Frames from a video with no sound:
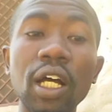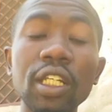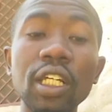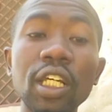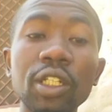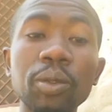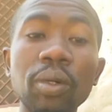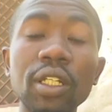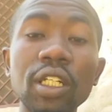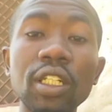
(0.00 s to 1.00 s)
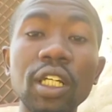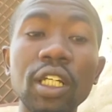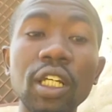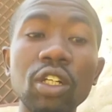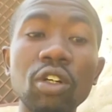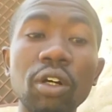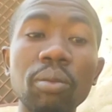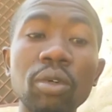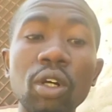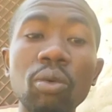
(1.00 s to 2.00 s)
and then expanded the
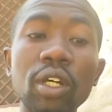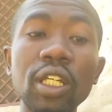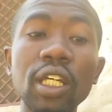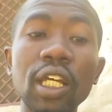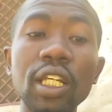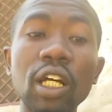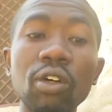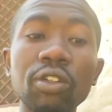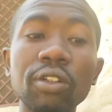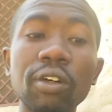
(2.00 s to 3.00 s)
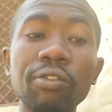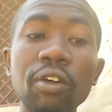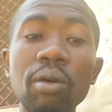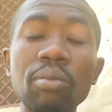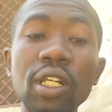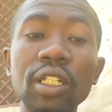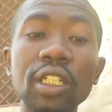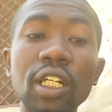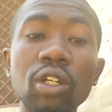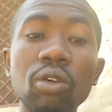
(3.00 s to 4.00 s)
kingdom when he had a lot of
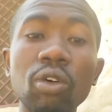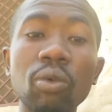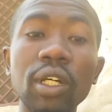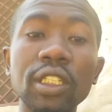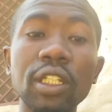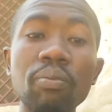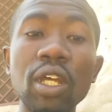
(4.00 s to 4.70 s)
military conquest.